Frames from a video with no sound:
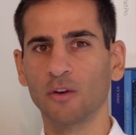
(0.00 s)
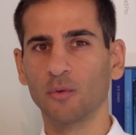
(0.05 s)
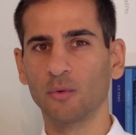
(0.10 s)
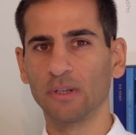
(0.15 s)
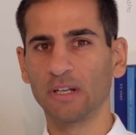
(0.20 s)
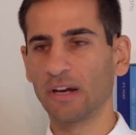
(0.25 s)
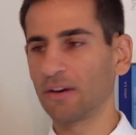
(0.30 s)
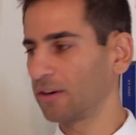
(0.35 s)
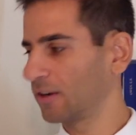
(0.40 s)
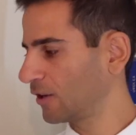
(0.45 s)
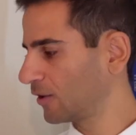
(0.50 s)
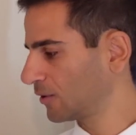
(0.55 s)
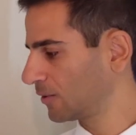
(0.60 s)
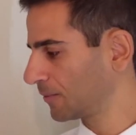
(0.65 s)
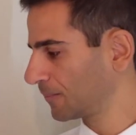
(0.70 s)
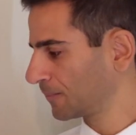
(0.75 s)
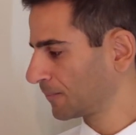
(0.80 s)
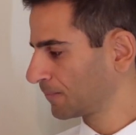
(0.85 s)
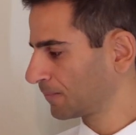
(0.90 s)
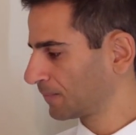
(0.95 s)
We now
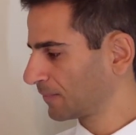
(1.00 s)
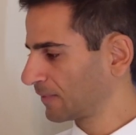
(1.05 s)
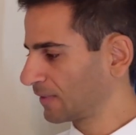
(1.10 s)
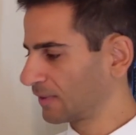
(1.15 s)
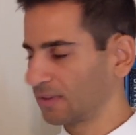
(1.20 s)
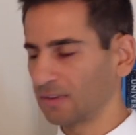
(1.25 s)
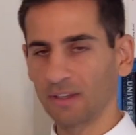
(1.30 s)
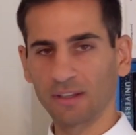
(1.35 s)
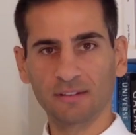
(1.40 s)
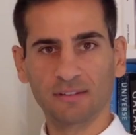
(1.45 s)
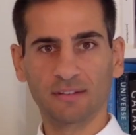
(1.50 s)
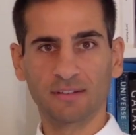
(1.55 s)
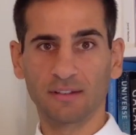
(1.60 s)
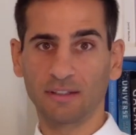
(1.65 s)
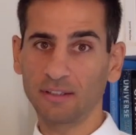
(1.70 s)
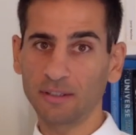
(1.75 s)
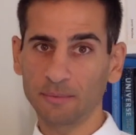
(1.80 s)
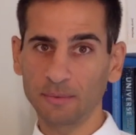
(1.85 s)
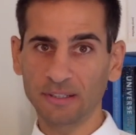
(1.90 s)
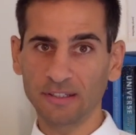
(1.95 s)
know that the
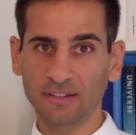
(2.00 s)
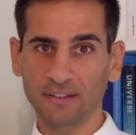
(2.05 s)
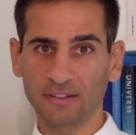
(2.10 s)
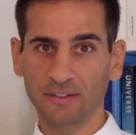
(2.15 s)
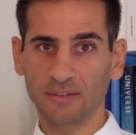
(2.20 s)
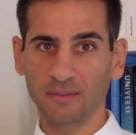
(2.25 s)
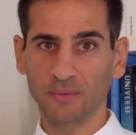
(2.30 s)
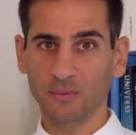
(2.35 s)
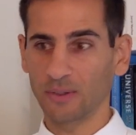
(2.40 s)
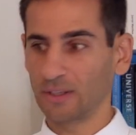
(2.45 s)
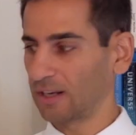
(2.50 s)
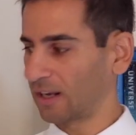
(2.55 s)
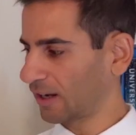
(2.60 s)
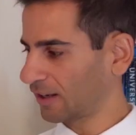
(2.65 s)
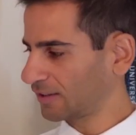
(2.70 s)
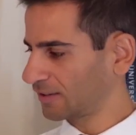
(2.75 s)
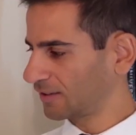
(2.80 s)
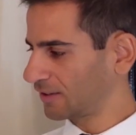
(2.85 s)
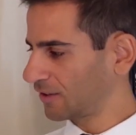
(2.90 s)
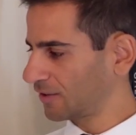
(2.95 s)
limit when
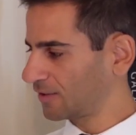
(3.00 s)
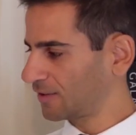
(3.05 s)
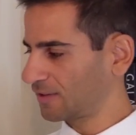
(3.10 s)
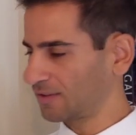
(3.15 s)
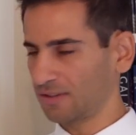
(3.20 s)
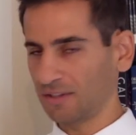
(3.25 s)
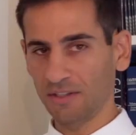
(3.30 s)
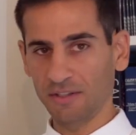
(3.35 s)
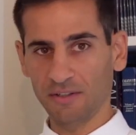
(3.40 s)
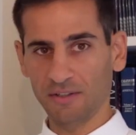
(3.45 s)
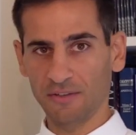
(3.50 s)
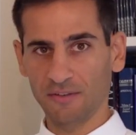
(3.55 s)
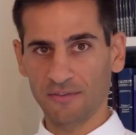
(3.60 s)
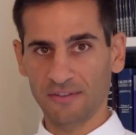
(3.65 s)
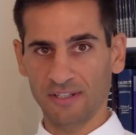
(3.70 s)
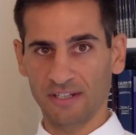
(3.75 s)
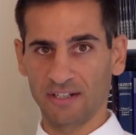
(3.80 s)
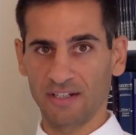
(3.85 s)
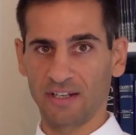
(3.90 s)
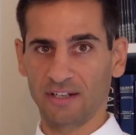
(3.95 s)
x goes to 0 of
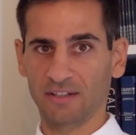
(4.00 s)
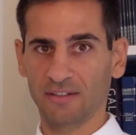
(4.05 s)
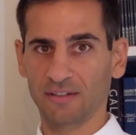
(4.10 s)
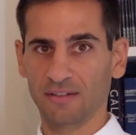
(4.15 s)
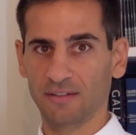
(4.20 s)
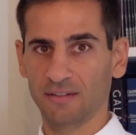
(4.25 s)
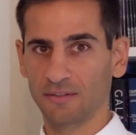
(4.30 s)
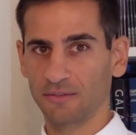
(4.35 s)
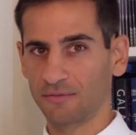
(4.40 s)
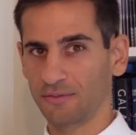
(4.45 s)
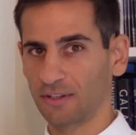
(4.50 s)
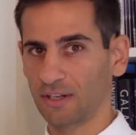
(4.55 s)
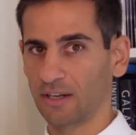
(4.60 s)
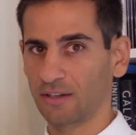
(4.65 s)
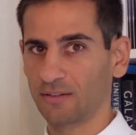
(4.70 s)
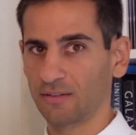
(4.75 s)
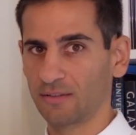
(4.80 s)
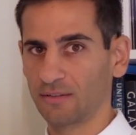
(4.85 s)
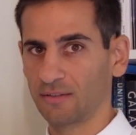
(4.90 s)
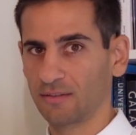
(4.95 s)
sine x over
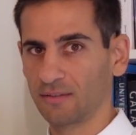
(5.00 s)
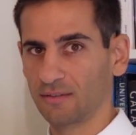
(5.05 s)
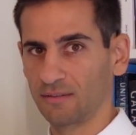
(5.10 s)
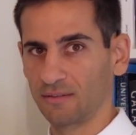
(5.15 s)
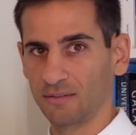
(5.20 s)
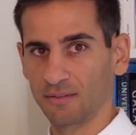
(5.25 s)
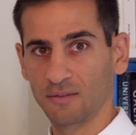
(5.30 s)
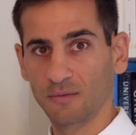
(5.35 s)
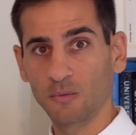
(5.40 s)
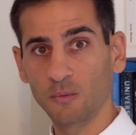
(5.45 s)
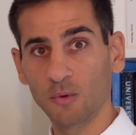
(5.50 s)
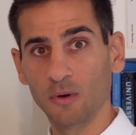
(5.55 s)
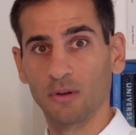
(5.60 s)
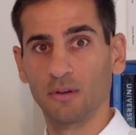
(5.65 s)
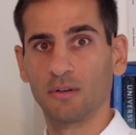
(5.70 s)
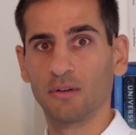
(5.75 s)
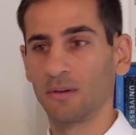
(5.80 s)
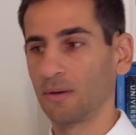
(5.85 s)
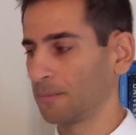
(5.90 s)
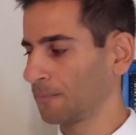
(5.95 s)
x is
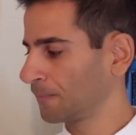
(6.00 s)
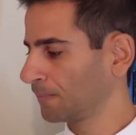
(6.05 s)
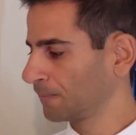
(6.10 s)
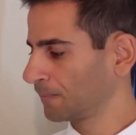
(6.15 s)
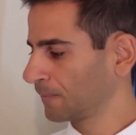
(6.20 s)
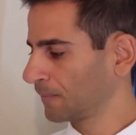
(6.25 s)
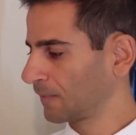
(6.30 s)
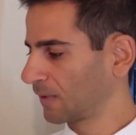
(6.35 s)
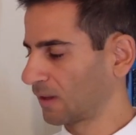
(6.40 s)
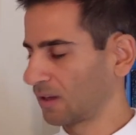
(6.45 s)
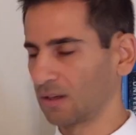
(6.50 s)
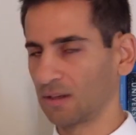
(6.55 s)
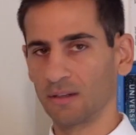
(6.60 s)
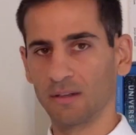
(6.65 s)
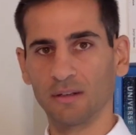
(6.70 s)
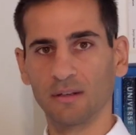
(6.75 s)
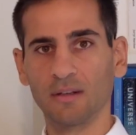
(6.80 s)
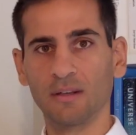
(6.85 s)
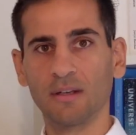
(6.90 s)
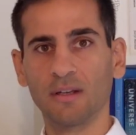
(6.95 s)
1.
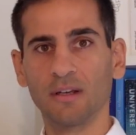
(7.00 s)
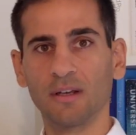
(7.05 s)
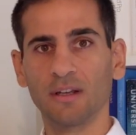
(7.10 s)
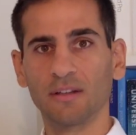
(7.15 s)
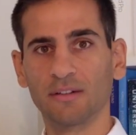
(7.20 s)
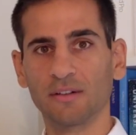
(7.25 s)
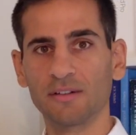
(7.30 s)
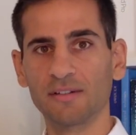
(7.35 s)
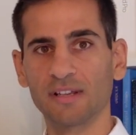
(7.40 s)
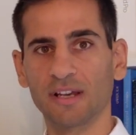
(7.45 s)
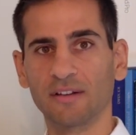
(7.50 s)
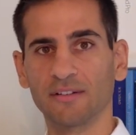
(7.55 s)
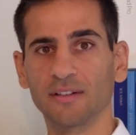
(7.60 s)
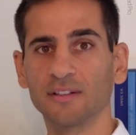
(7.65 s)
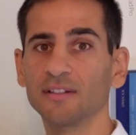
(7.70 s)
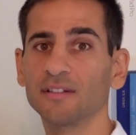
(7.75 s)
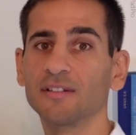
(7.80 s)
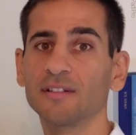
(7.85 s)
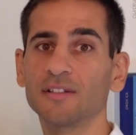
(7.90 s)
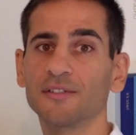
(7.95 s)
And it turns out
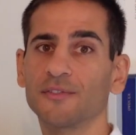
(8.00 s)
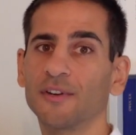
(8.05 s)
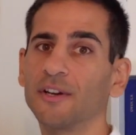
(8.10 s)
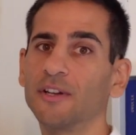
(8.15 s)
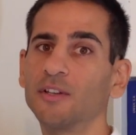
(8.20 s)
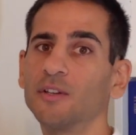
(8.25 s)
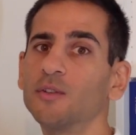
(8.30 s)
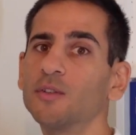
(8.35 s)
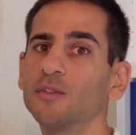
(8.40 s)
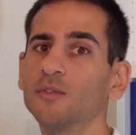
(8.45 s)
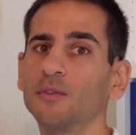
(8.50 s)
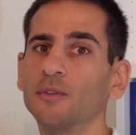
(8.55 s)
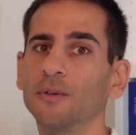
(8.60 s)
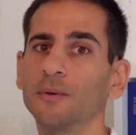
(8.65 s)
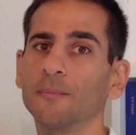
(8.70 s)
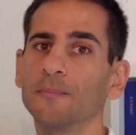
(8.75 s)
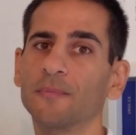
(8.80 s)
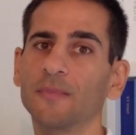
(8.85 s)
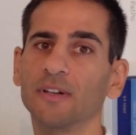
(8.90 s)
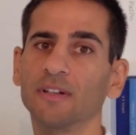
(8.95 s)
that this is very
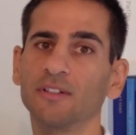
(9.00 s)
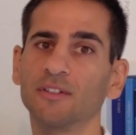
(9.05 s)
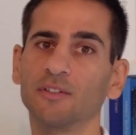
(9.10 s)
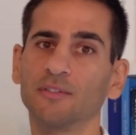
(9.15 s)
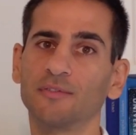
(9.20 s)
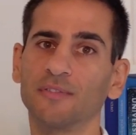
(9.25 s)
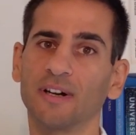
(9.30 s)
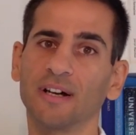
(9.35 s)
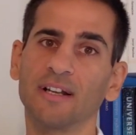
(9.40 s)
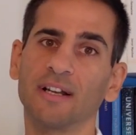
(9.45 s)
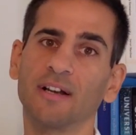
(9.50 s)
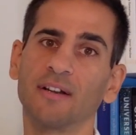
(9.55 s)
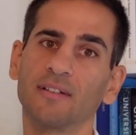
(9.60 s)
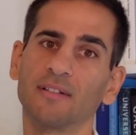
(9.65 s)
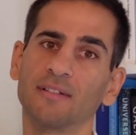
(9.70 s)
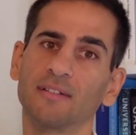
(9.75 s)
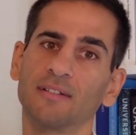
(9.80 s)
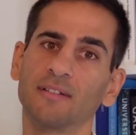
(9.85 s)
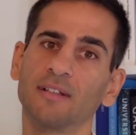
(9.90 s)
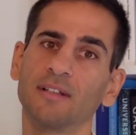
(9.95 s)
useful to find
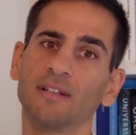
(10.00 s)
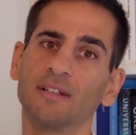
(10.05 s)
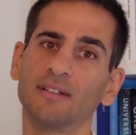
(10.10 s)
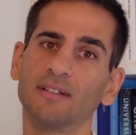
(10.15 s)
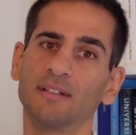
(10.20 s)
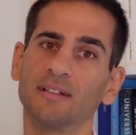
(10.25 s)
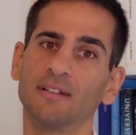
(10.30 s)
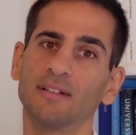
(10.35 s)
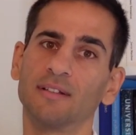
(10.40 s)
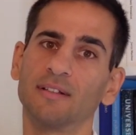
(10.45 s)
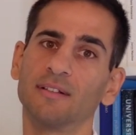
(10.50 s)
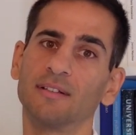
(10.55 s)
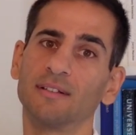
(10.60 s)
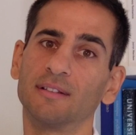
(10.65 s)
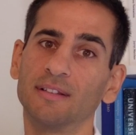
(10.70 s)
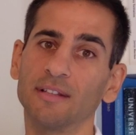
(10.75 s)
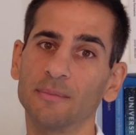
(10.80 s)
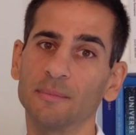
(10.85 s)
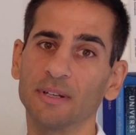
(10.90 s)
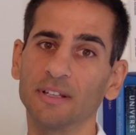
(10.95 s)
out the
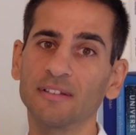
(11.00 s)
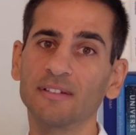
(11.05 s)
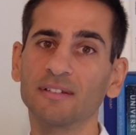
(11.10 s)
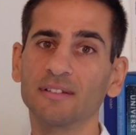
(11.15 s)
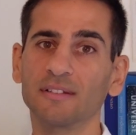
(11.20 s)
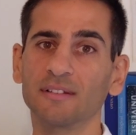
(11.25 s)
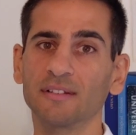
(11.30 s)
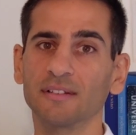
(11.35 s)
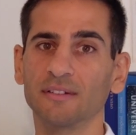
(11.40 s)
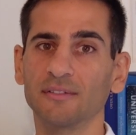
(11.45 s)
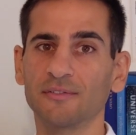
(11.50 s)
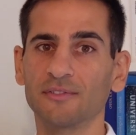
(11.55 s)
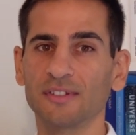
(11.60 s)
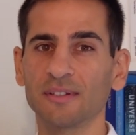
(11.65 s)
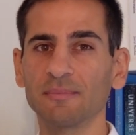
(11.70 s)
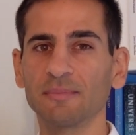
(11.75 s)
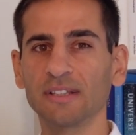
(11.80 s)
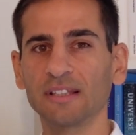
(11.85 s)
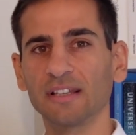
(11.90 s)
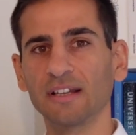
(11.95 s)
limit of
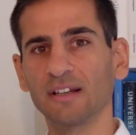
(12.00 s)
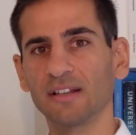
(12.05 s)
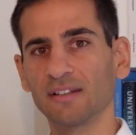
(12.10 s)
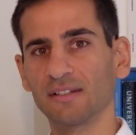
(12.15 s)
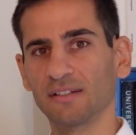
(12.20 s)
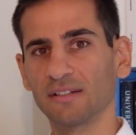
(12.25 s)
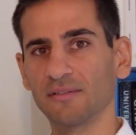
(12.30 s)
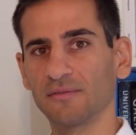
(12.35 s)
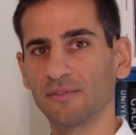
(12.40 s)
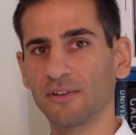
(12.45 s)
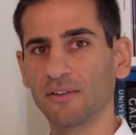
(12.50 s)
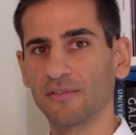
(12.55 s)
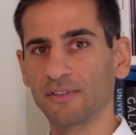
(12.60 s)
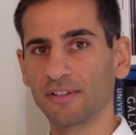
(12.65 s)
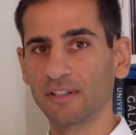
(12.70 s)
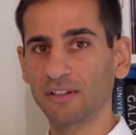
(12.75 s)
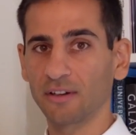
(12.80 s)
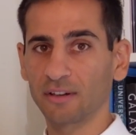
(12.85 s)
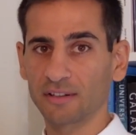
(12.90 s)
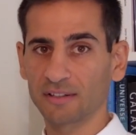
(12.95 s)
something else
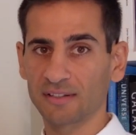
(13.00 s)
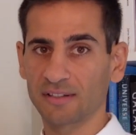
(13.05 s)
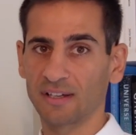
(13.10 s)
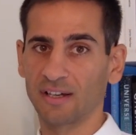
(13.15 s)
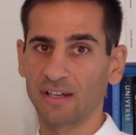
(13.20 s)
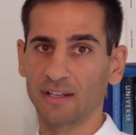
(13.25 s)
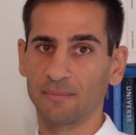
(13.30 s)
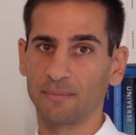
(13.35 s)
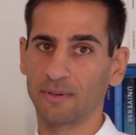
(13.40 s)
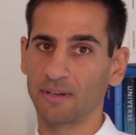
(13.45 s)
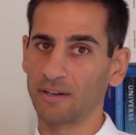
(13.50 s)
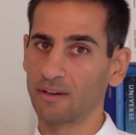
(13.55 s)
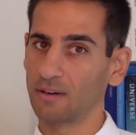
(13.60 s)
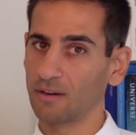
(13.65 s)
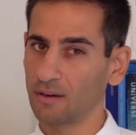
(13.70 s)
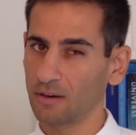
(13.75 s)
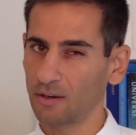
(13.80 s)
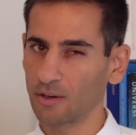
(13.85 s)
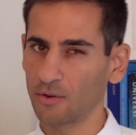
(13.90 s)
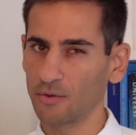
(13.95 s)
involving not a sine but
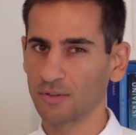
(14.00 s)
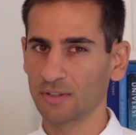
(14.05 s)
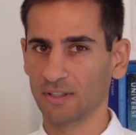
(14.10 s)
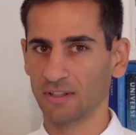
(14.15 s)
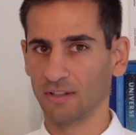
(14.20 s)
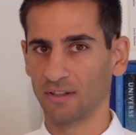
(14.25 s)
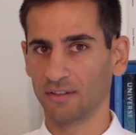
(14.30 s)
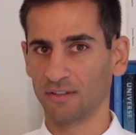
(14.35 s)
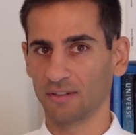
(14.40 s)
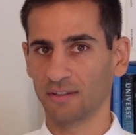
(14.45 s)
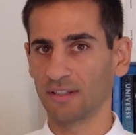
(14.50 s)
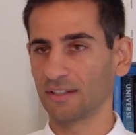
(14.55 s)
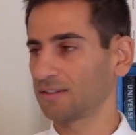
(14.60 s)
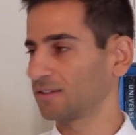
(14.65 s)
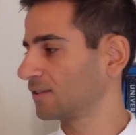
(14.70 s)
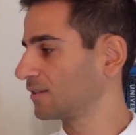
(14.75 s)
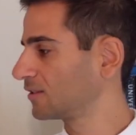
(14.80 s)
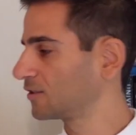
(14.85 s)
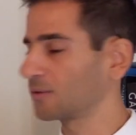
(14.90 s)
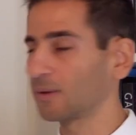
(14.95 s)
a cosine. So
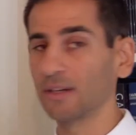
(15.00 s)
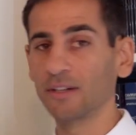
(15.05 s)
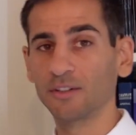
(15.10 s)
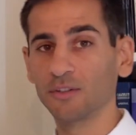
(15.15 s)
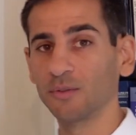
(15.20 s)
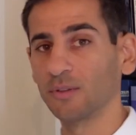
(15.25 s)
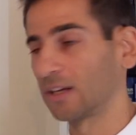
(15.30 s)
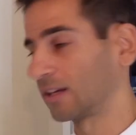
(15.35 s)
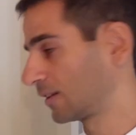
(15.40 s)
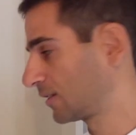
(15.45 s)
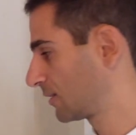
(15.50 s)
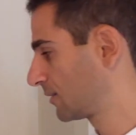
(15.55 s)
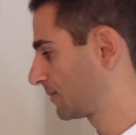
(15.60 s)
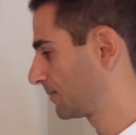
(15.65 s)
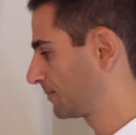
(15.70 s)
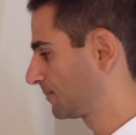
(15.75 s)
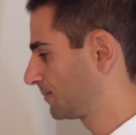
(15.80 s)
let's try to do that.